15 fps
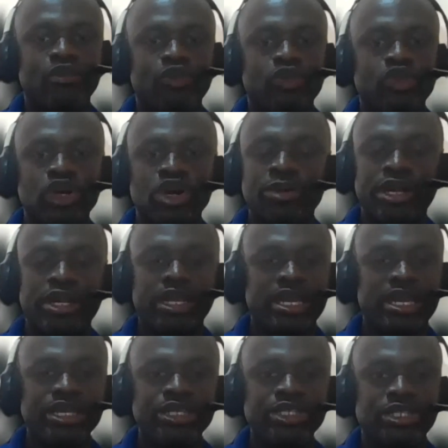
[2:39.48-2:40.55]
we talk about
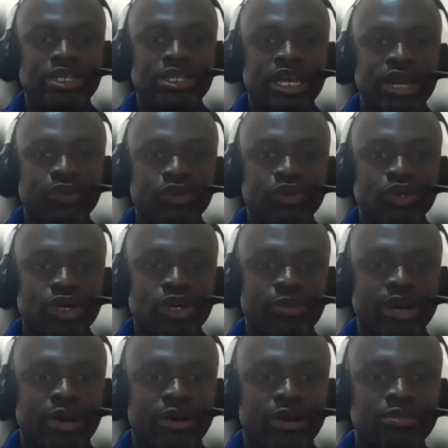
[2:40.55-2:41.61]
education, and we talk
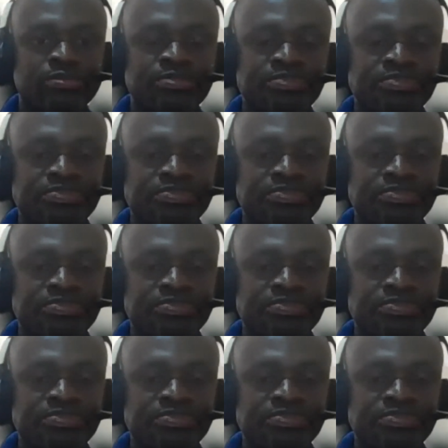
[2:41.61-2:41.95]
about